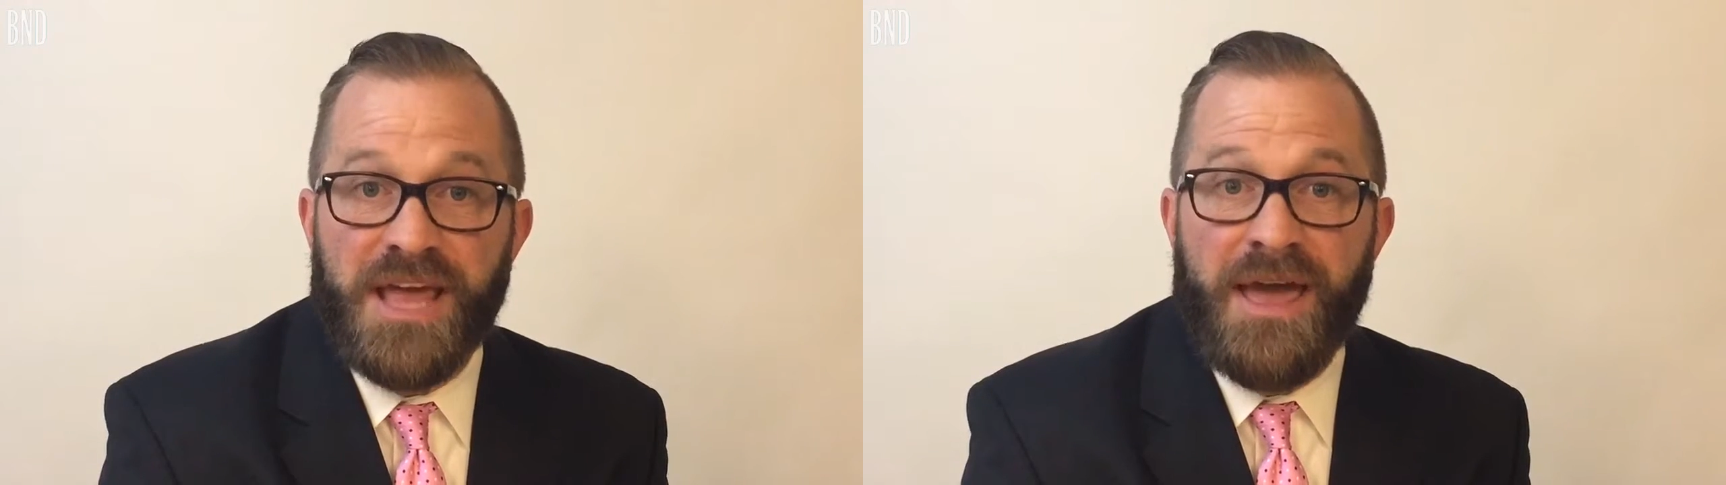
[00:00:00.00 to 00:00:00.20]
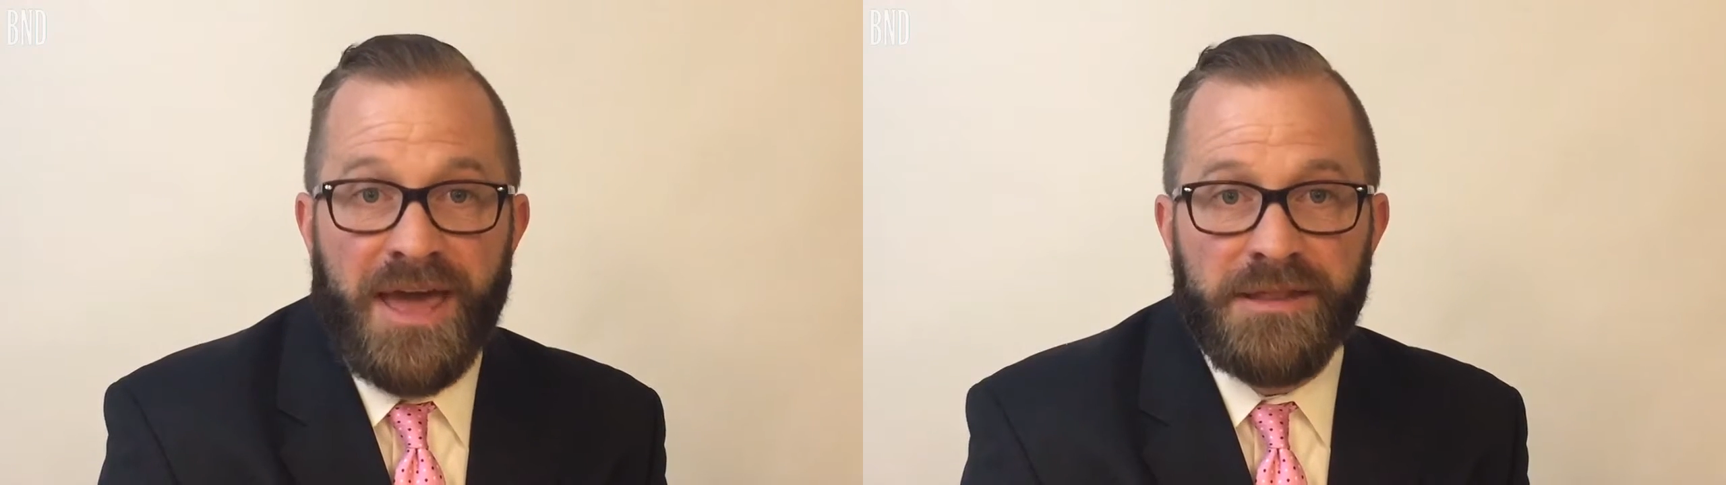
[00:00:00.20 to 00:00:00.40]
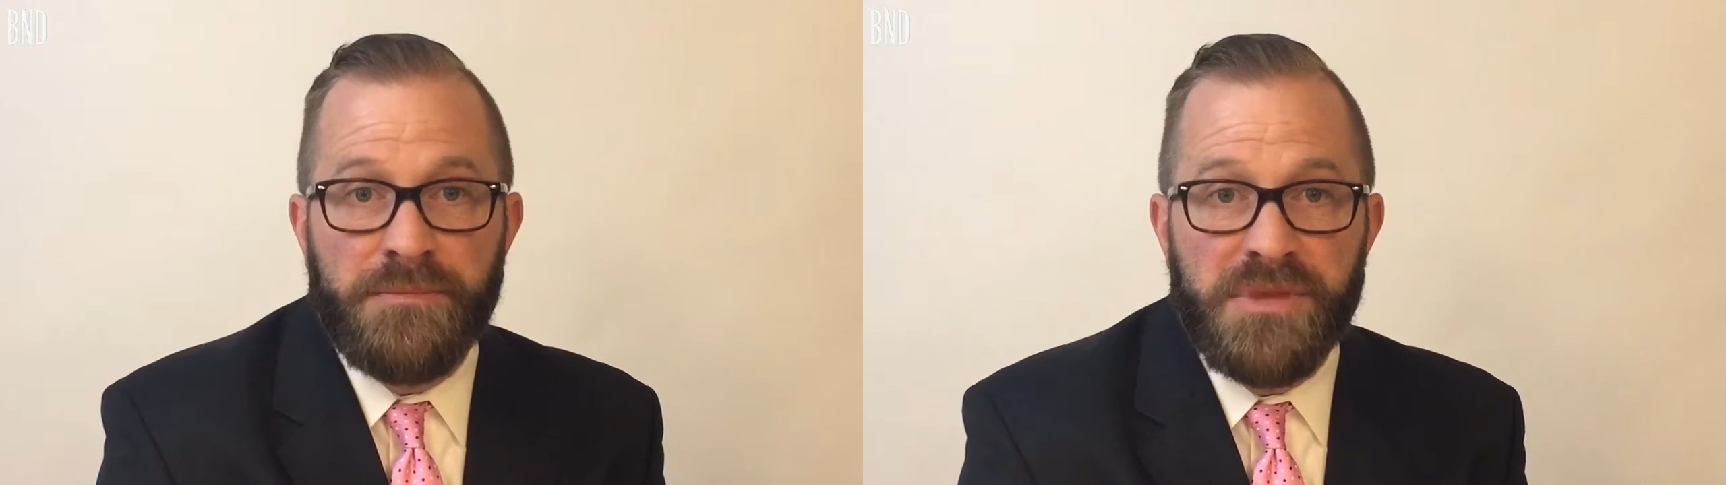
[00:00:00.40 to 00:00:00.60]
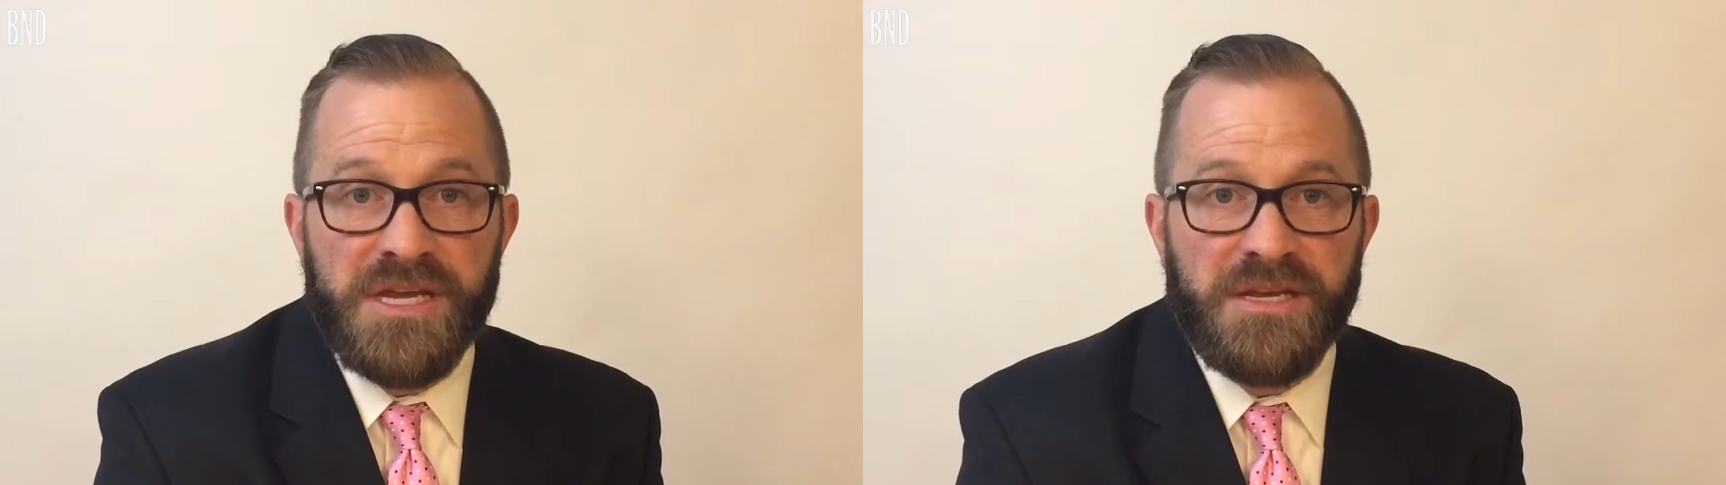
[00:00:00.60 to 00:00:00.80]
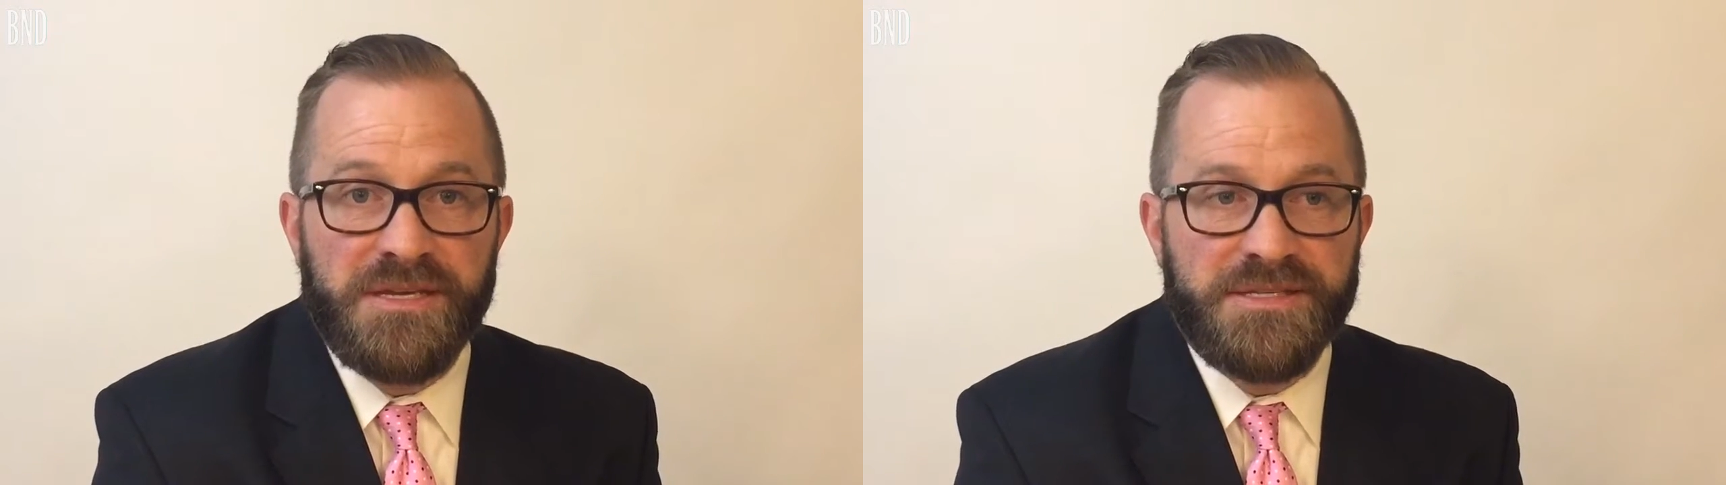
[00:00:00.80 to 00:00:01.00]
at the
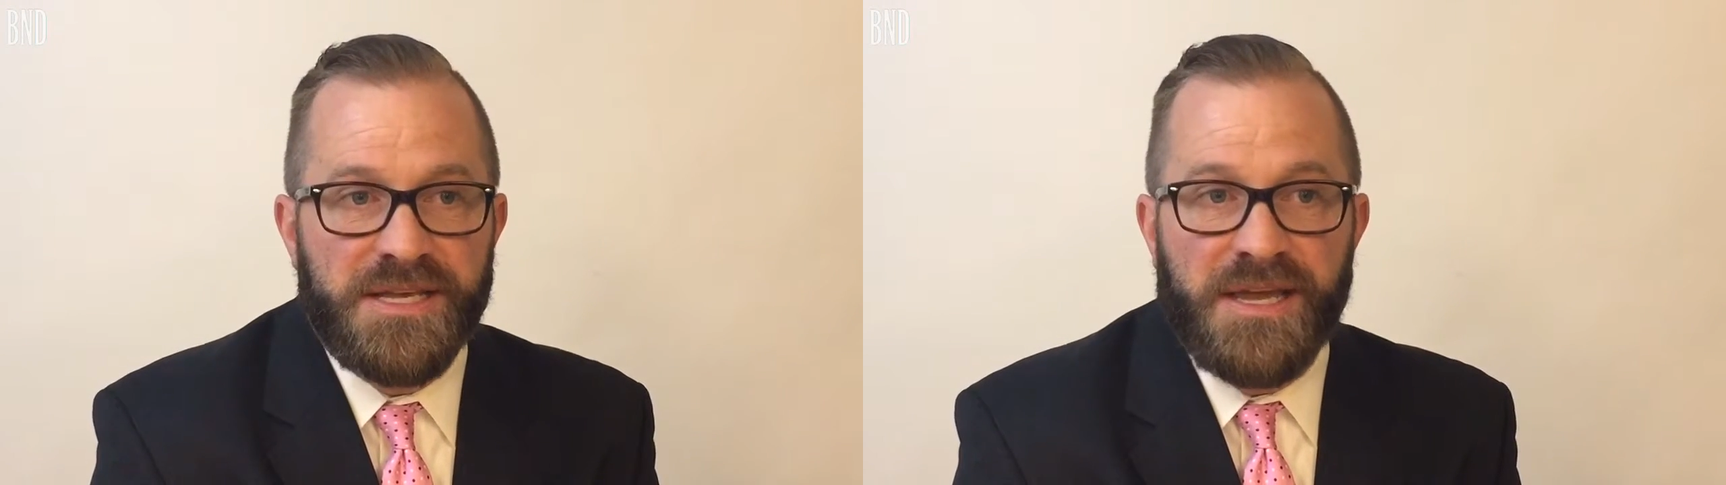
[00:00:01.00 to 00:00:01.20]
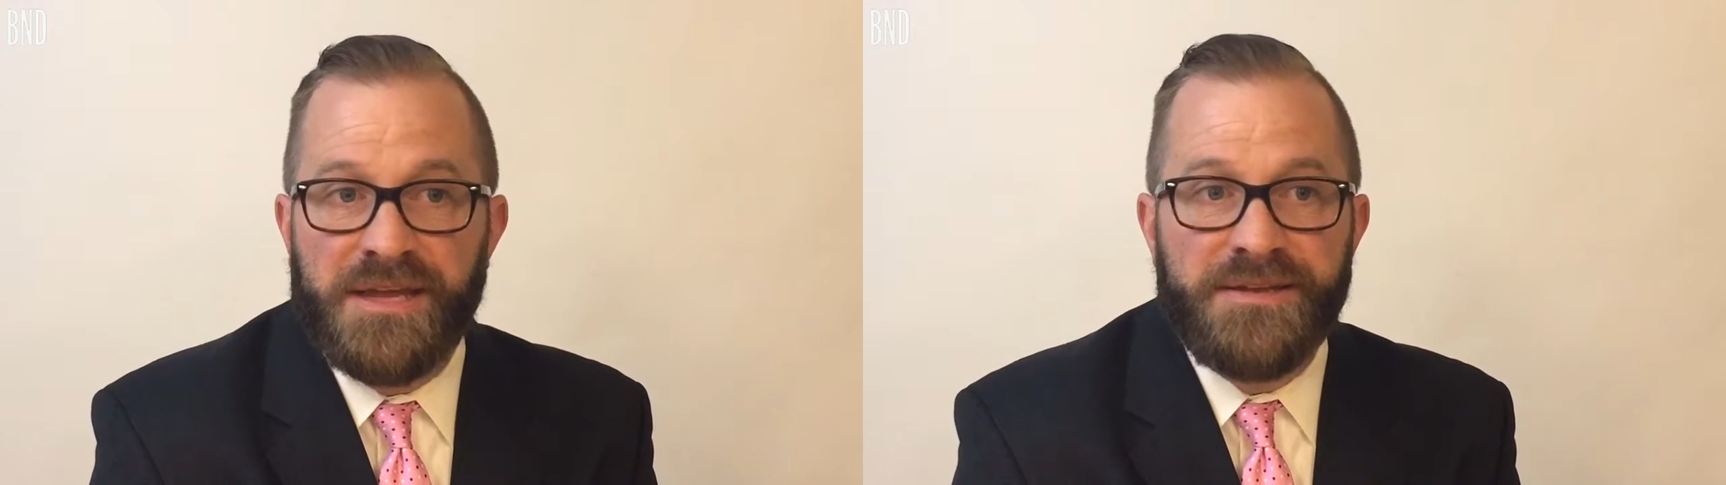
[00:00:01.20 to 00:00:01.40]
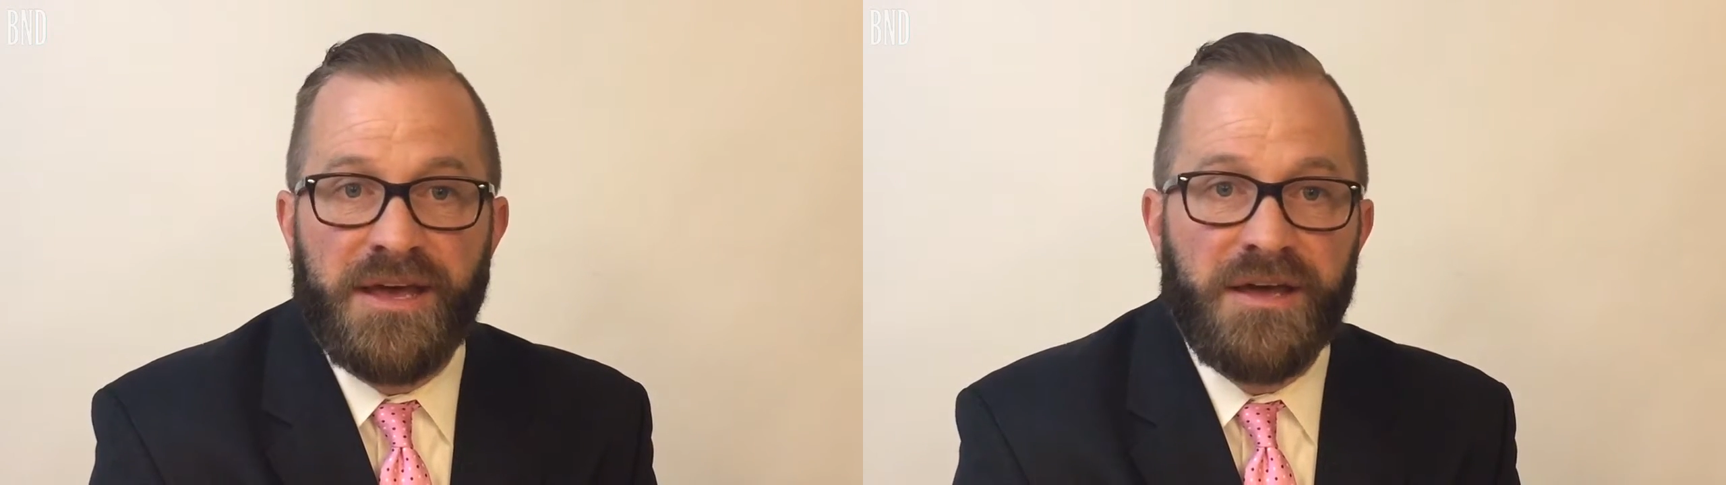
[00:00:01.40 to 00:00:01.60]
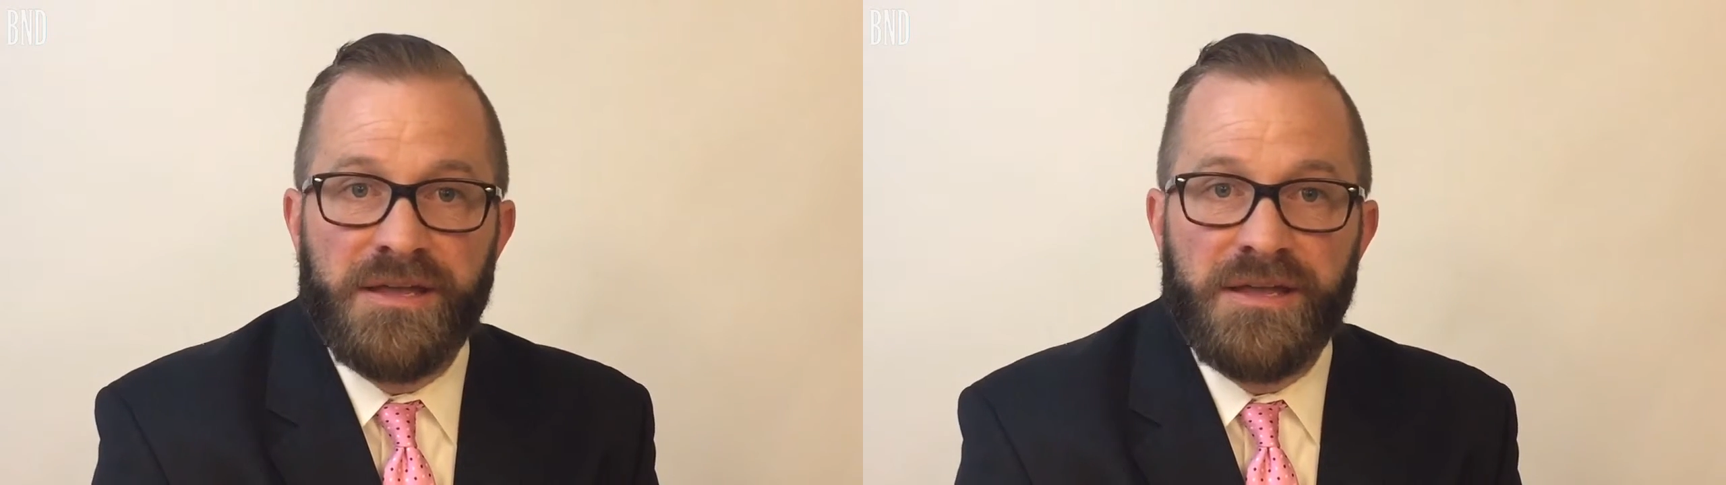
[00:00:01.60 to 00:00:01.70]
meetings and uh,